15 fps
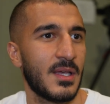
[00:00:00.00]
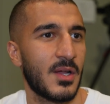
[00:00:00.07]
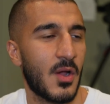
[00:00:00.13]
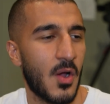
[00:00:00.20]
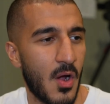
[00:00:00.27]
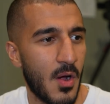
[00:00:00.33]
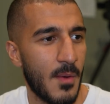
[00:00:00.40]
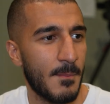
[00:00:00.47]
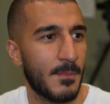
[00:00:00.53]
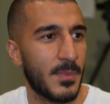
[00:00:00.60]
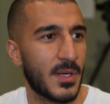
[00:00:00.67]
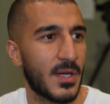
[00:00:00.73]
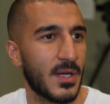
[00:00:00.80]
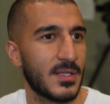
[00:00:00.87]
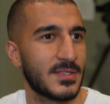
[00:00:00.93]
calm
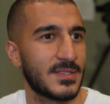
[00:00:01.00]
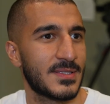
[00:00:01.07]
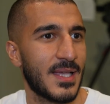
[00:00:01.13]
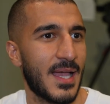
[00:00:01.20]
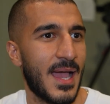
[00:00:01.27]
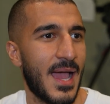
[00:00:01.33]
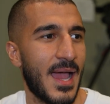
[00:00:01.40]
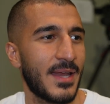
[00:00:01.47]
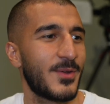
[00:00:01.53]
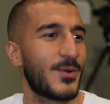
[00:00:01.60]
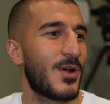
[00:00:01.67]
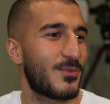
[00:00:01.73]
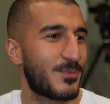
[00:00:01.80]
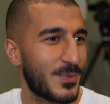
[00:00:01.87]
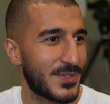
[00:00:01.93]
because I know
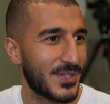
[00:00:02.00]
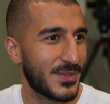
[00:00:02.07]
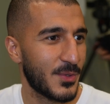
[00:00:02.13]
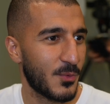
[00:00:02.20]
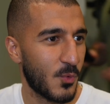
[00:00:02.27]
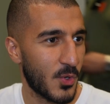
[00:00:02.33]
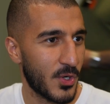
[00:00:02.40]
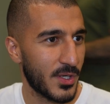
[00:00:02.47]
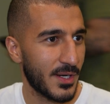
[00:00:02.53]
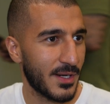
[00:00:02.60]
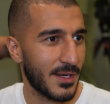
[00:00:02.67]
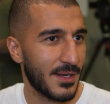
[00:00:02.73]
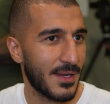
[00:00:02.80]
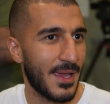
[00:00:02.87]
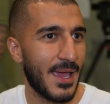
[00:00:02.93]
I've put in the
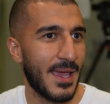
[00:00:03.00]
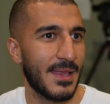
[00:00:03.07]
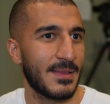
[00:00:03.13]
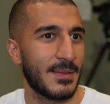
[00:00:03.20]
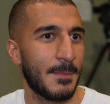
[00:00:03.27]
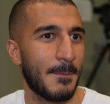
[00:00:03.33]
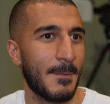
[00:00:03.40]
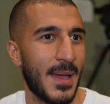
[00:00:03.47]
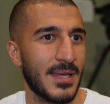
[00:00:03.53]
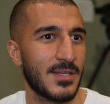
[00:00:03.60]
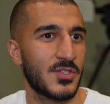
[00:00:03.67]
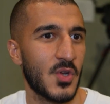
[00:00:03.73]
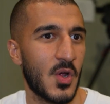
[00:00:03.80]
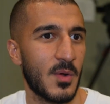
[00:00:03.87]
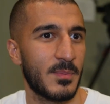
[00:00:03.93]
work, and my
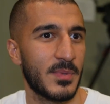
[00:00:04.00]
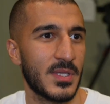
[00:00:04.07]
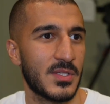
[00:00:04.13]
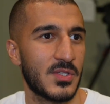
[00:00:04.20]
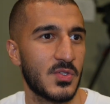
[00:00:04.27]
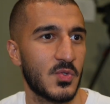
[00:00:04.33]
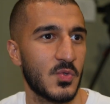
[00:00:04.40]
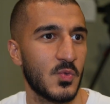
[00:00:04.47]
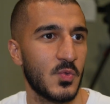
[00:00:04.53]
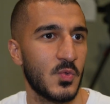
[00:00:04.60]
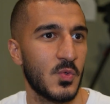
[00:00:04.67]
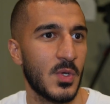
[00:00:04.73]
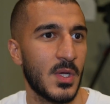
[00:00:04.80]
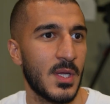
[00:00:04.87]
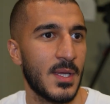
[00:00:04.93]
job is
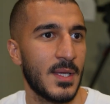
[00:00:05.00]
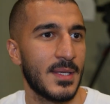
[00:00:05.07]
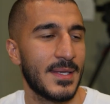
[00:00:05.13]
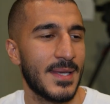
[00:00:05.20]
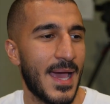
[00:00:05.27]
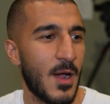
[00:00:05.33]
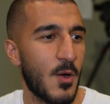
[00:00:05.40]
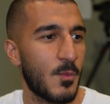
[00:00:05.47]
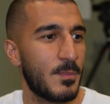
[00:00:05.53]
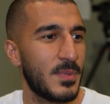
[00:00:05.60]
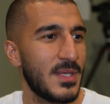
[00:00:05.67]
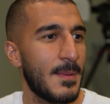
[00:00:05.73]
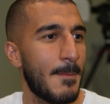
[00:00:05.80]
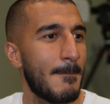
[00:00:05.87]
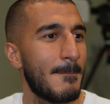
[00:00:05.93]
to now
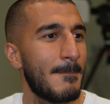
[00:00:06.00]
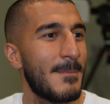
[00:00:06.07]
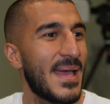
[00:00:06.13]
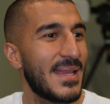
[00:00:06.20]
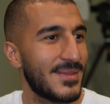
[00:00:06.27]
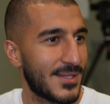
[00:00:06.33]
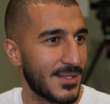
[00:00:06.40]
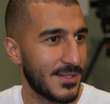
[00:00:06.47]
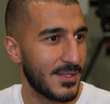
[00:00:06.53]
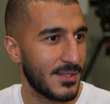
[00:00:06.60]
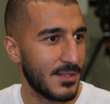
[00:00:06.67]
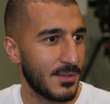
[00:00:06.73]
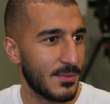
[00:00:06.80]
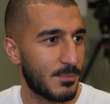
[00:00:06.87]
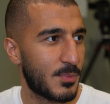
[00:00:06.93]
be mentally
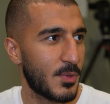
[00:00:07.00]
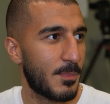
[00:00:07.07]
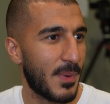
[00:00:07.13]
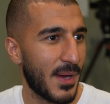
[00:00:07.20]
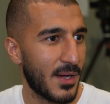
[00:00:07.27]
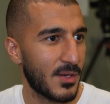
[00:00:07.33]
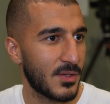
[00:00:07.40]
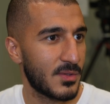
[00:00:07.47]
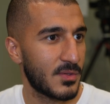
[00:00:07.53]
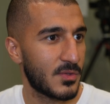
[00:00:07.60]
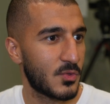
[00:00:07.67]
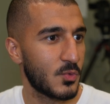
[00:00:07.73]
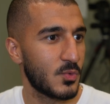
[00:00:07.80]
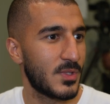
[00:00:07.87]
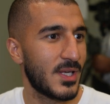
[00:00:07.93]
prepared
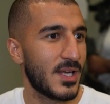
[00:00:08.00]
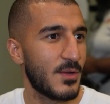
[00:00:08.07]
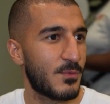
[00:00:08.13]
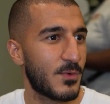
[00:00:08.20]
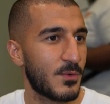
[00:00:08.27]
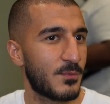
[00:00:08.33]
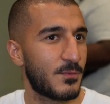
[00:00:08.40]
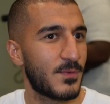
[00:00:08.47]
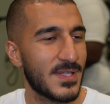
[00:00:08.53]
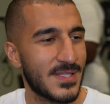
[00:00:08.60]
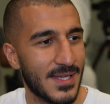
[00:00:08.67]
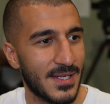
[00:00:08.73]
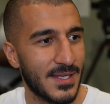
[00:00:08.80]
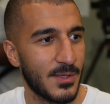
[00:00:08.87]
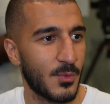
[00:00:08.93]
to deliver
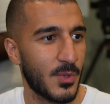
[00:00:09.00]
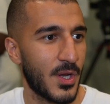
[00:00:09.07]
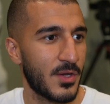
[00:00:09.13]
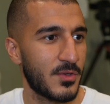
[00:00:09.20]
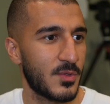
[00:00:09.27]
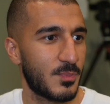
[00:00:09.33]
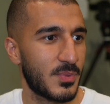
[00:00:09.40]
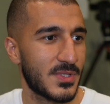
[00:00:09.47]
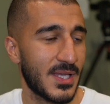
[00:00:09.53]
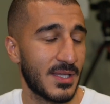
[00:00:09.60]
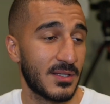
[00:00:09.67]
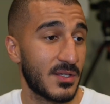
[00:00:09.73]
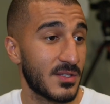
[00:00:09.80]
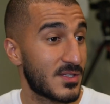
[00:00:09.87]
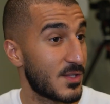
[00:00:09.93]
physically 100%,
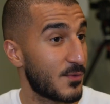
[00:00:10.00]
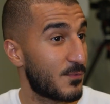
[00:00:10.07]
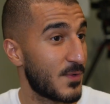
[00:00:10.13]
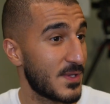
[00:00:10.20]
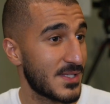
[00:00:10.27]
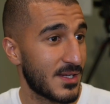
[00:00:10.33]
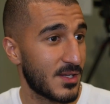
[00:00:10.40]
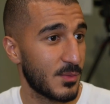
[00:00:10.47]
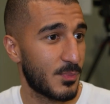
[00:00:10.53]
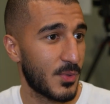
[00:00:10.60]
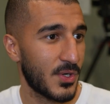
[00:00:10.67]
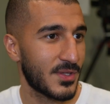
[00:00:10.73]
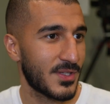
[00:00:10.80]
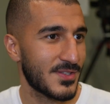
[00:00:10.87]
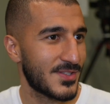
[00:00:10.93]
because the physical
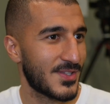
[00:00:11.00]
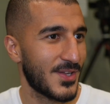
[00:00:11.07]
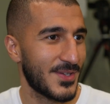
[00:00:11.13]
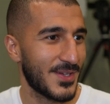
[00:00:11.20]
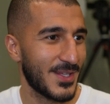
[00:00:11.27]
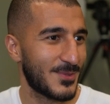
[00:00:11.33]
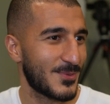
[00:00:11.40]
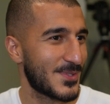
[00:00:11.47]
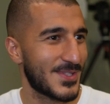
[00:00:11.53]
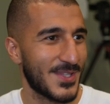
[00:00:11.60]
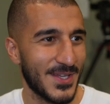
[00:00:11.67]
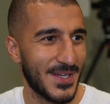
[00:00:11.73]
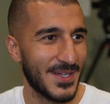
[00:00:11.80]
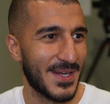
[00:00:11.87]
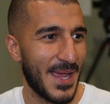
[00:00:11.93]
part is done. It was
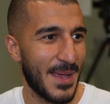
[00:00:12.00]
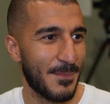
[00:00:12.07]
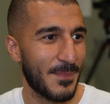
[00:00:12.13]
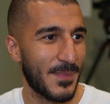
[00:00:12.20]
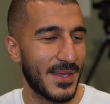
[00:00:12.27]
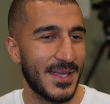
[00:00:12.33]
done in camp.